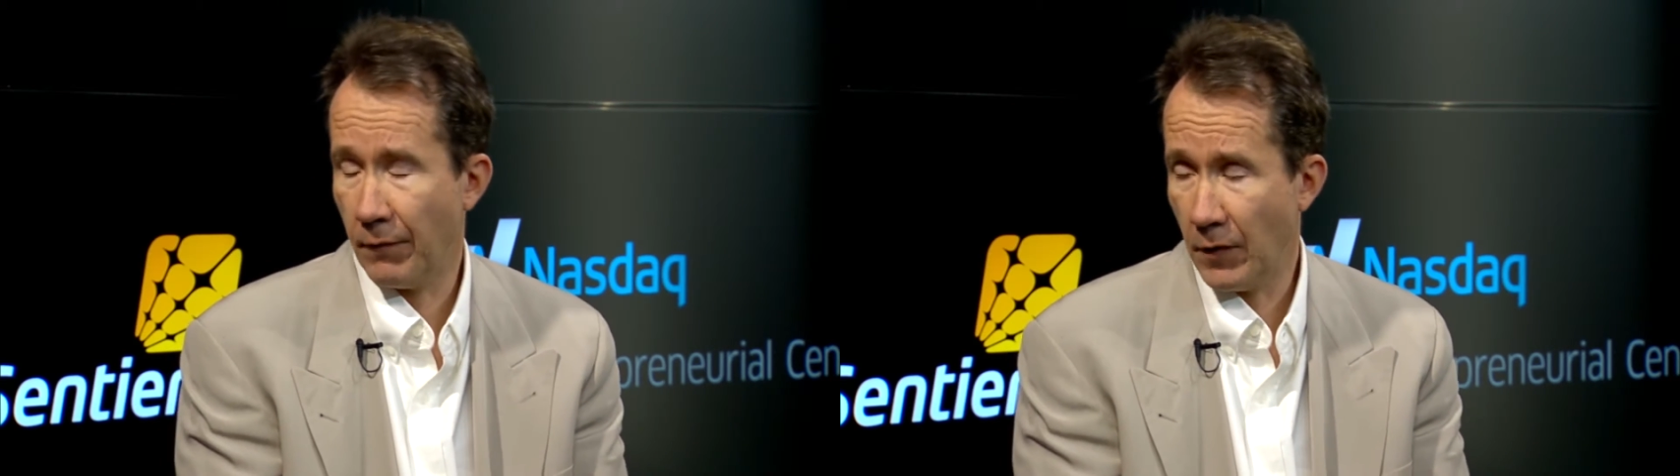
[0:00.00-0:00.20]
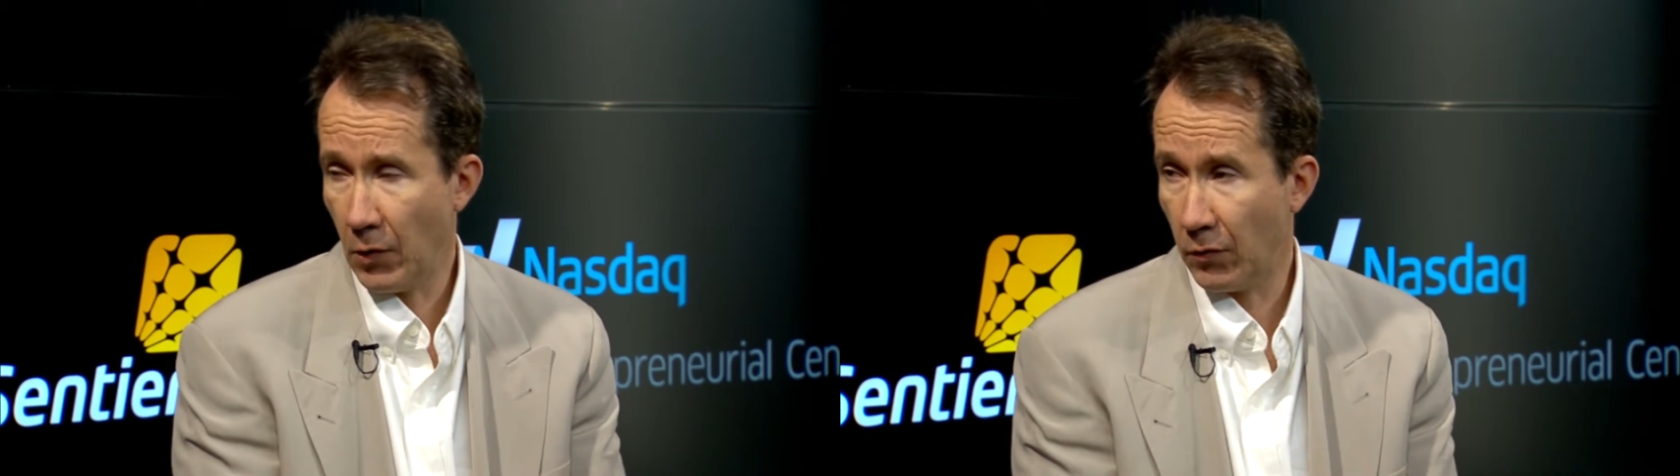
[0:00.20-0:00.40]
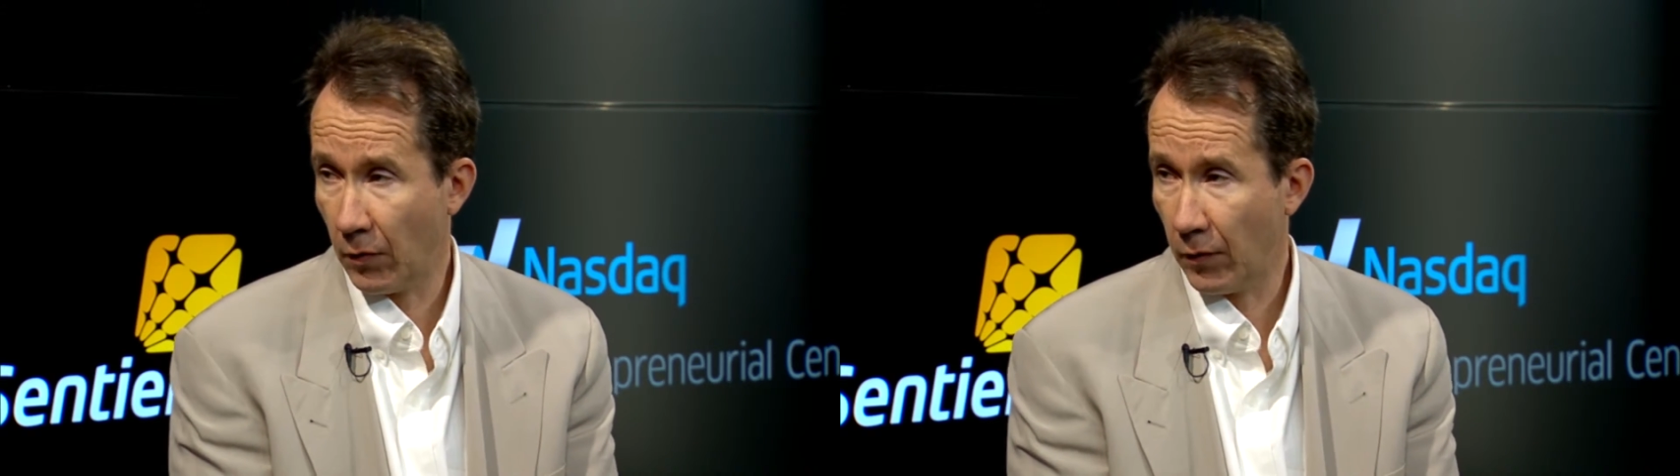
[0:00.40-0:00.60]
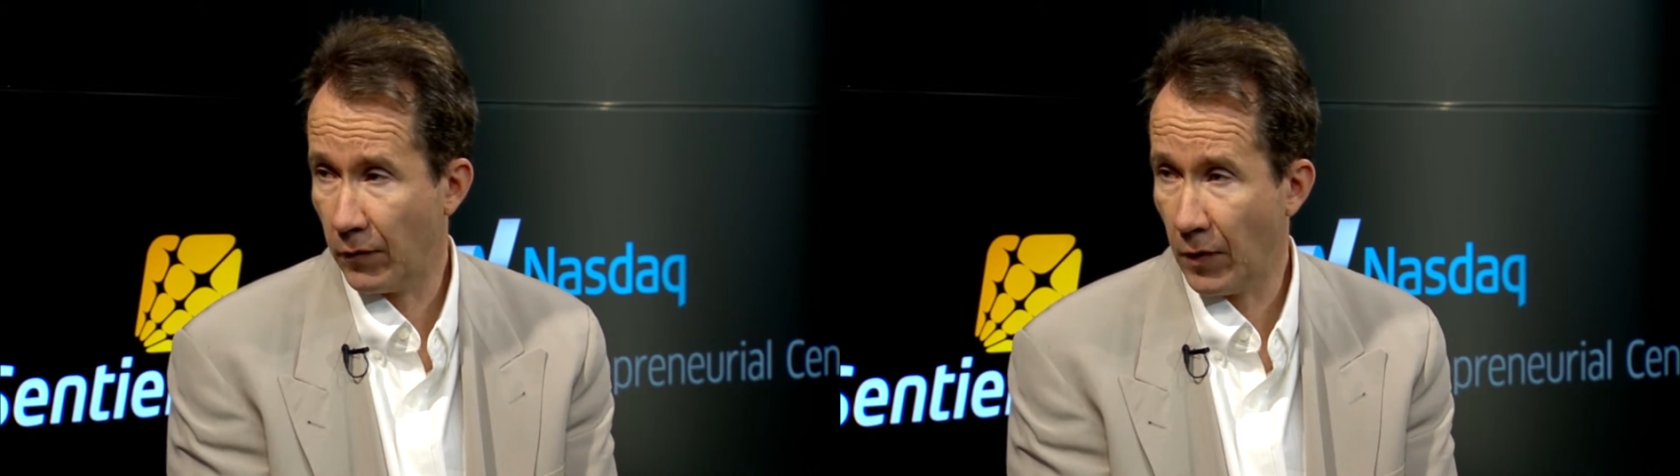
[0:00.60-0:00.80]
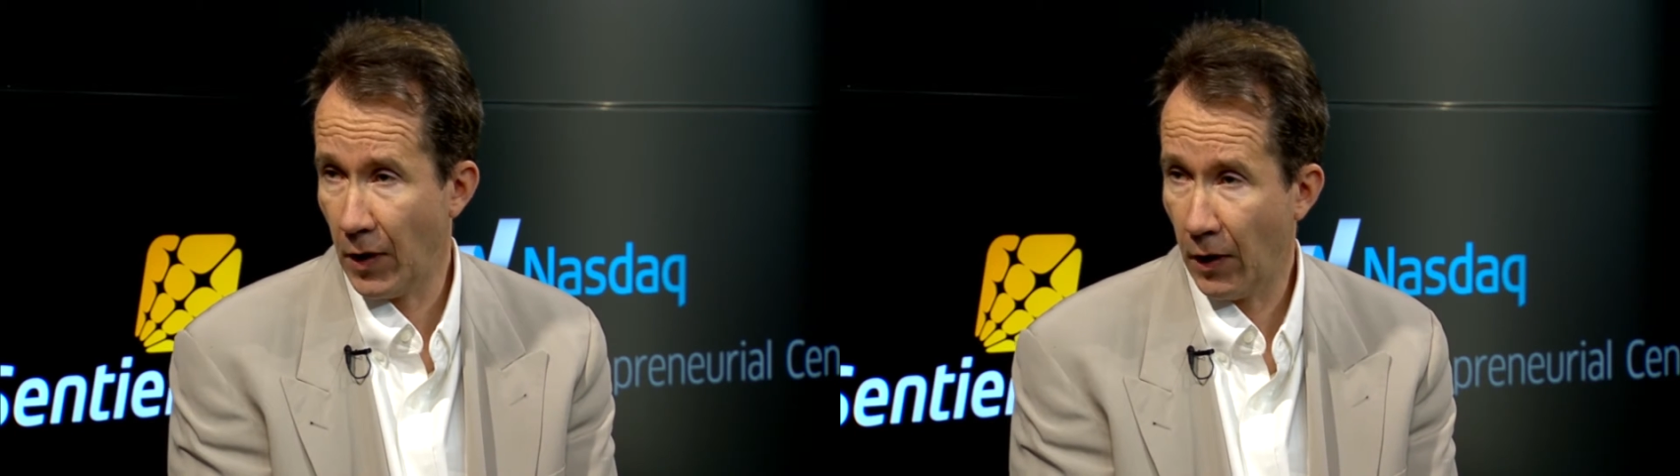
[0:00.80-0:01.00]
the
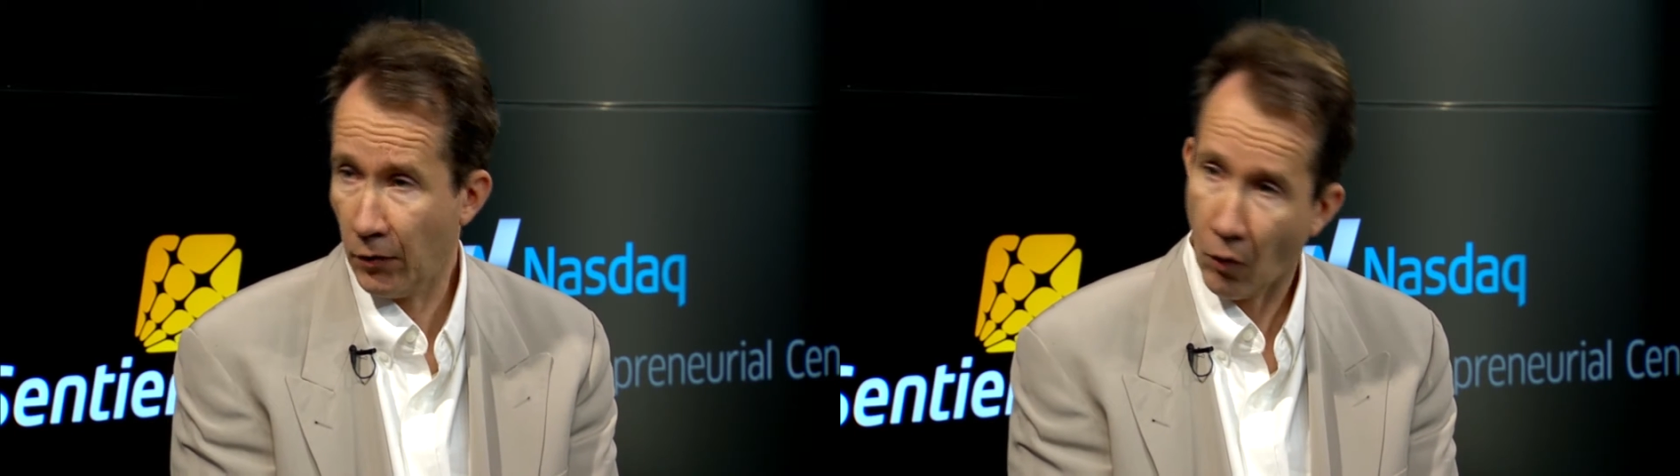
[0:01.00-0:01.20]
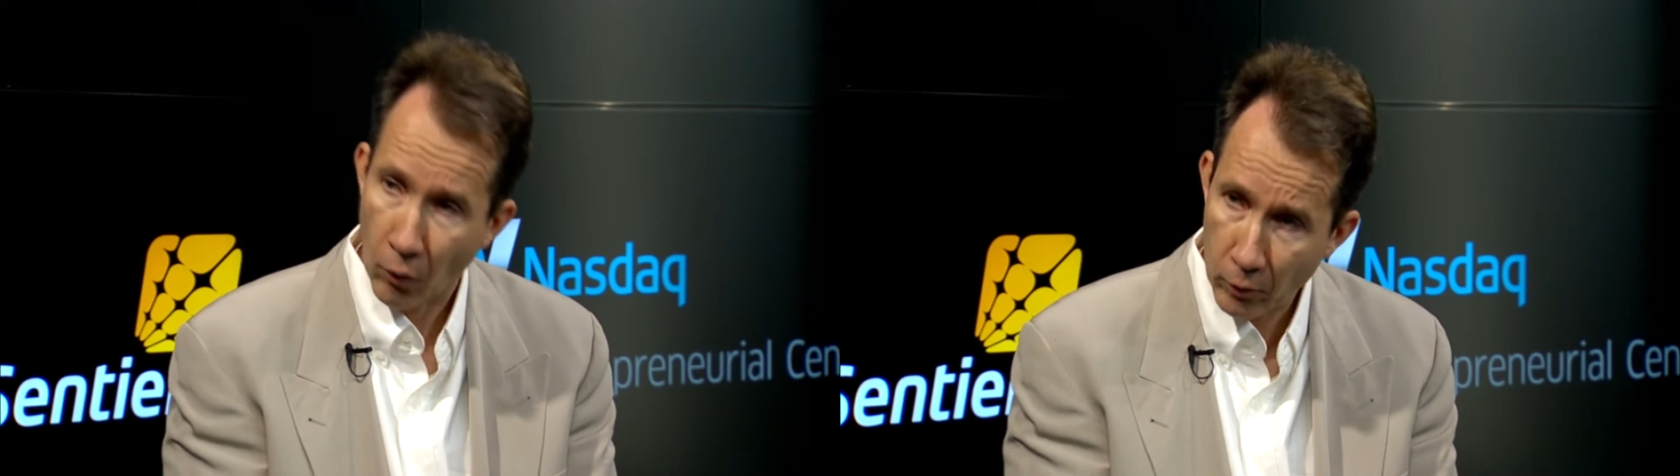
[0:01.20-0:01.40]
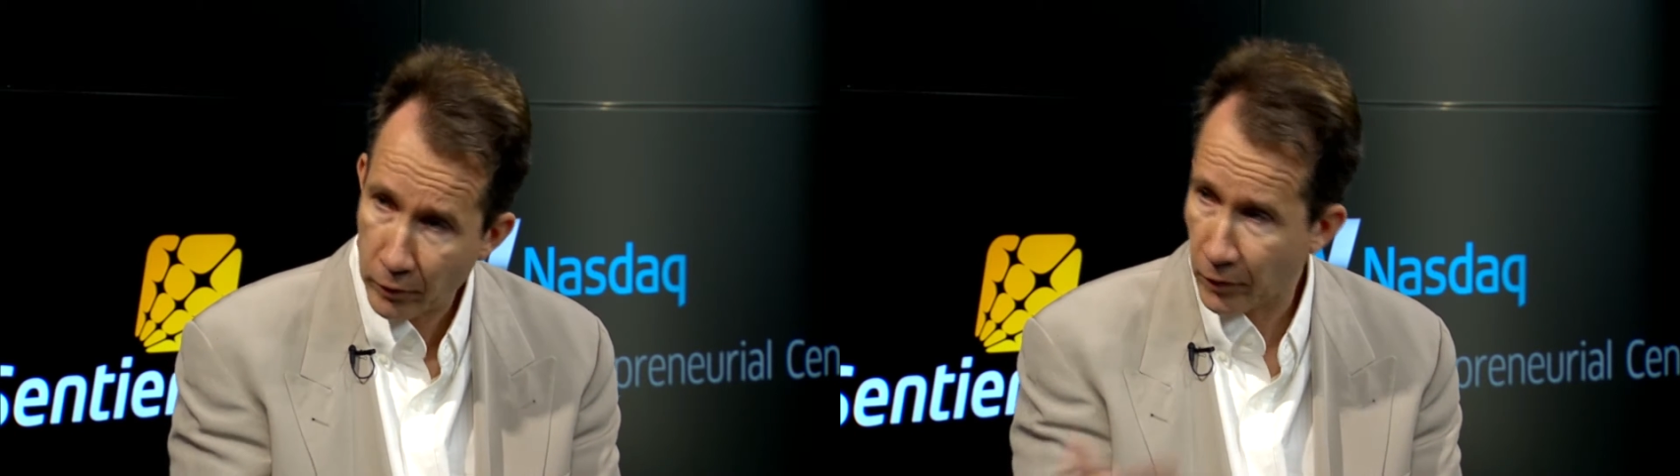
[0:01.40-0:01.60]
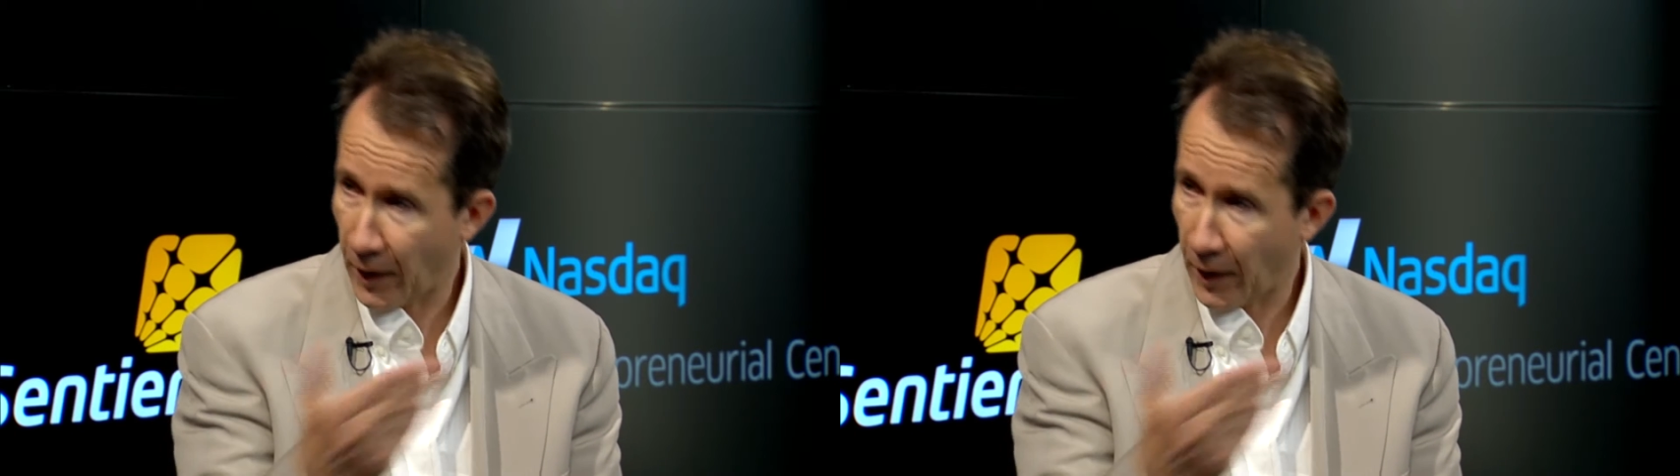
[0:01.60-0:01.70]
utility an old